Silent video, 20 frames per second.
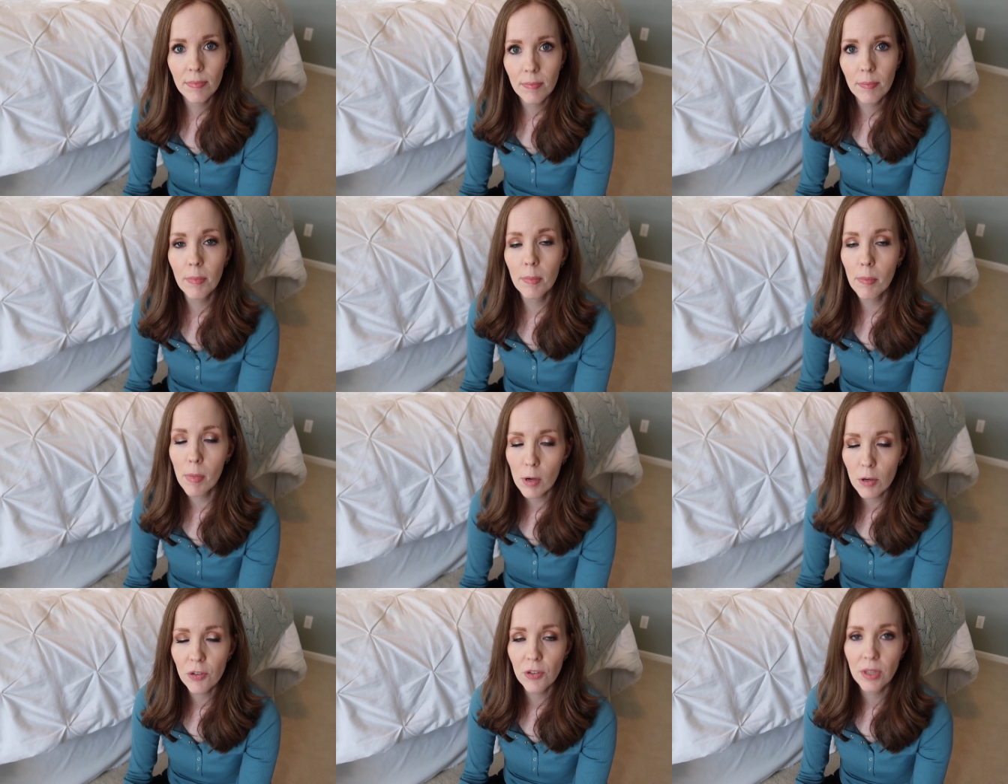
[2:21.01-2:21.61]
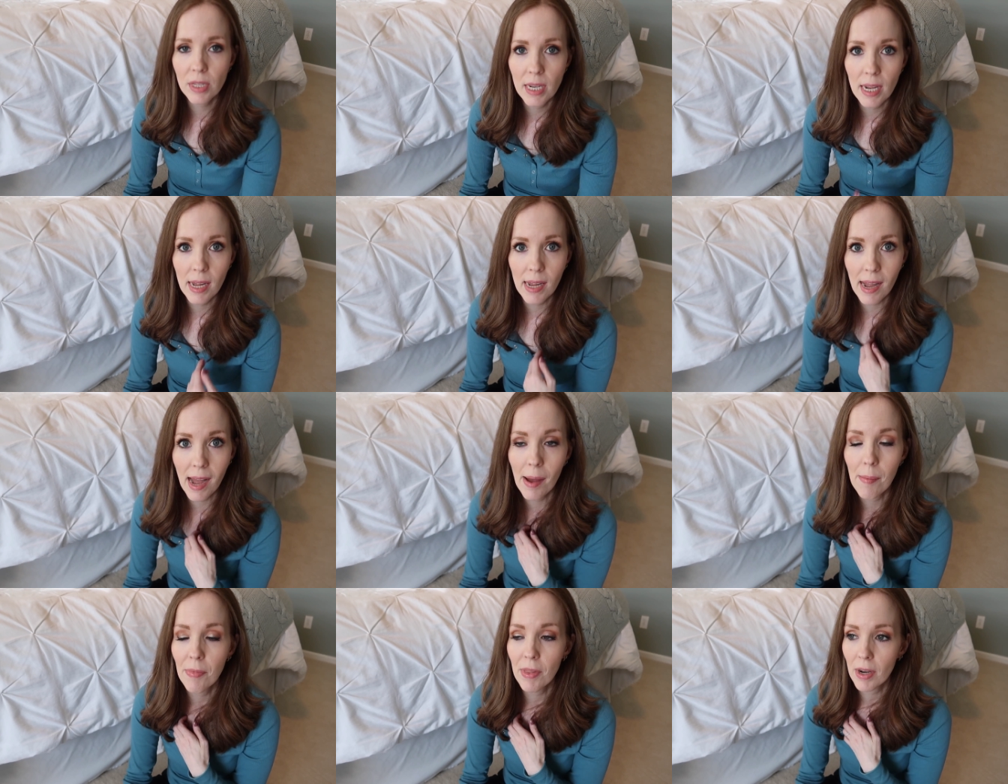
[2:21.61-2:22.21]
most of the day.
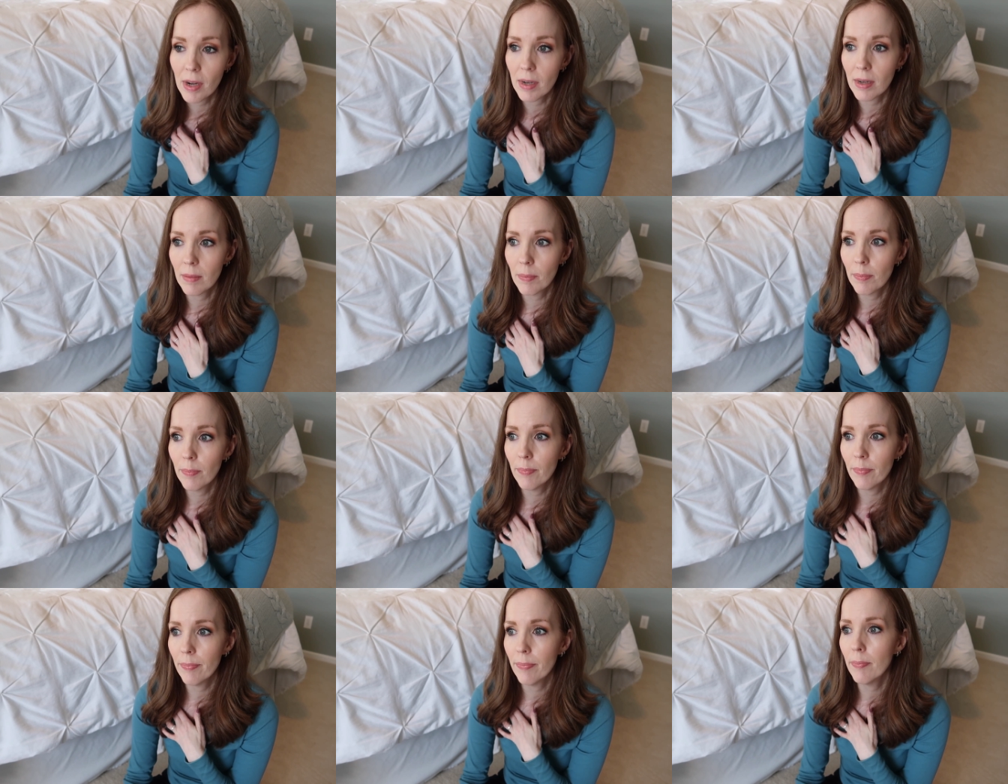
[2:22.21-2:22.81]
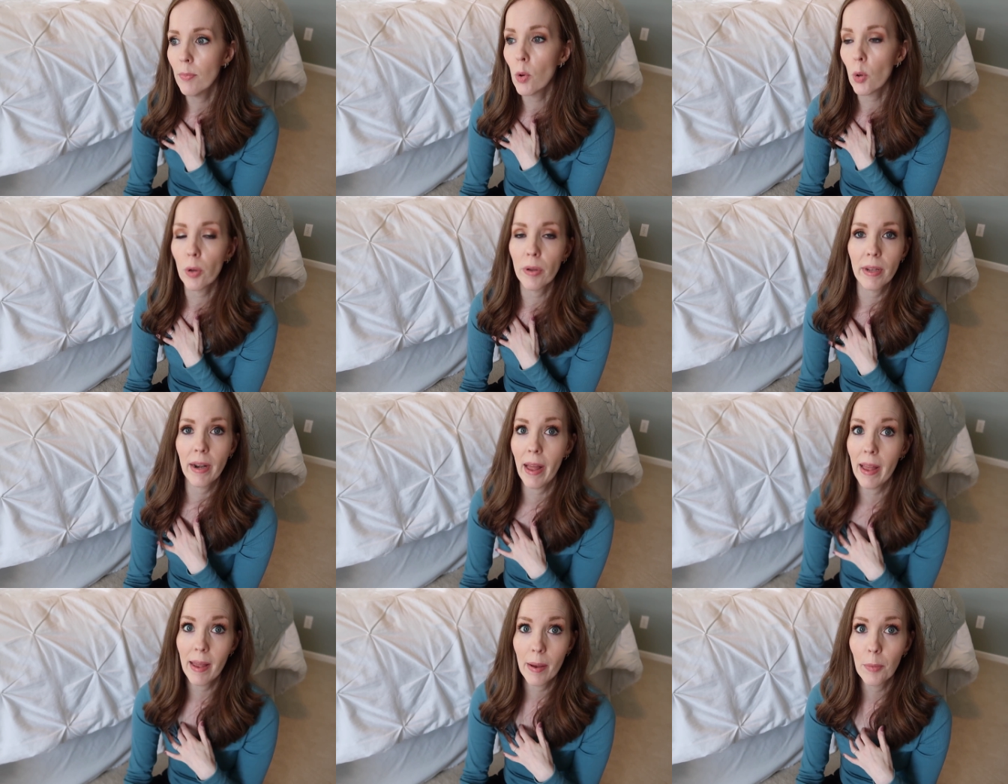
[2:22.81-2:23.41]
I'm there more
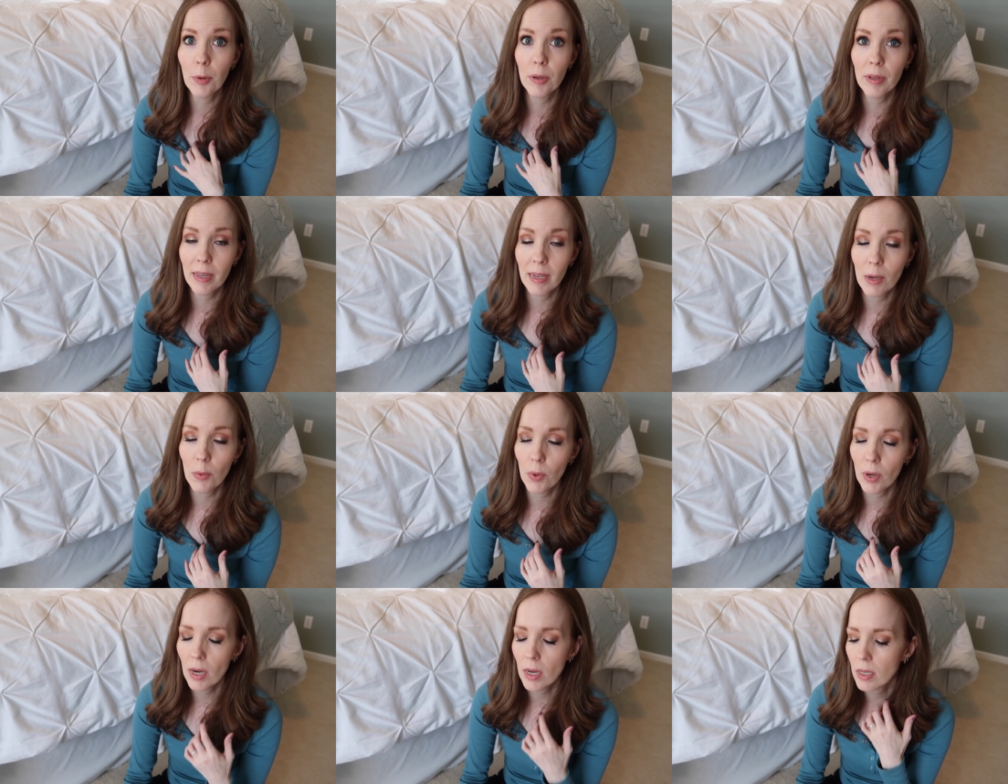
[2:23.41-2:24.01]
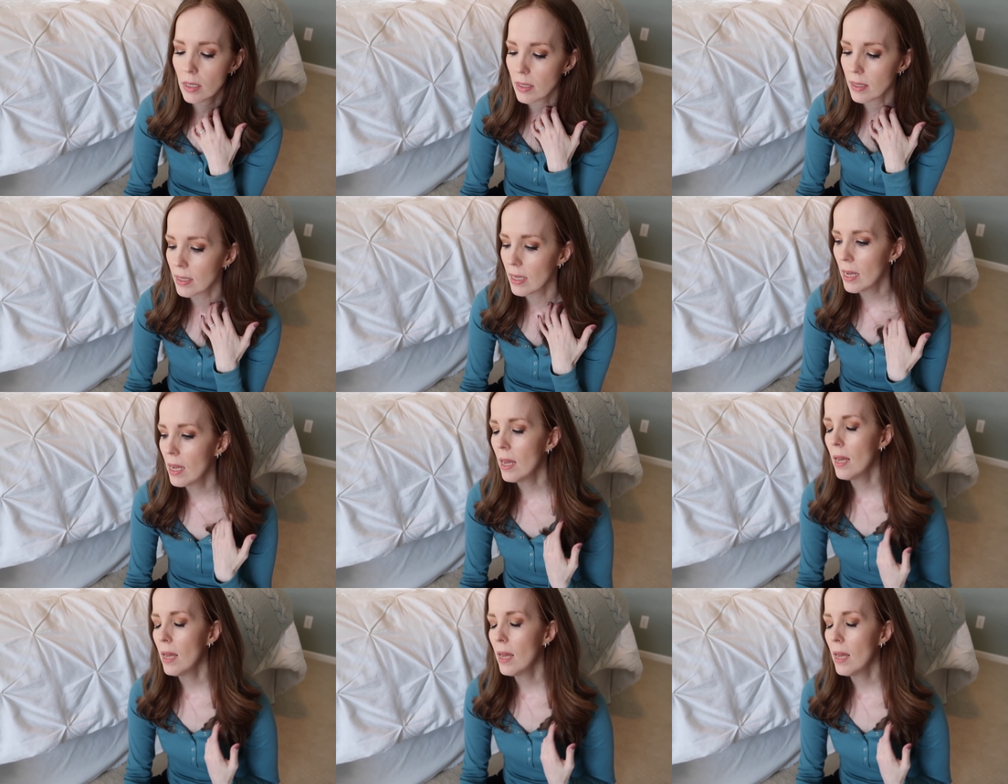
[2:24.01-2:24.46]
than I am really anywhere else.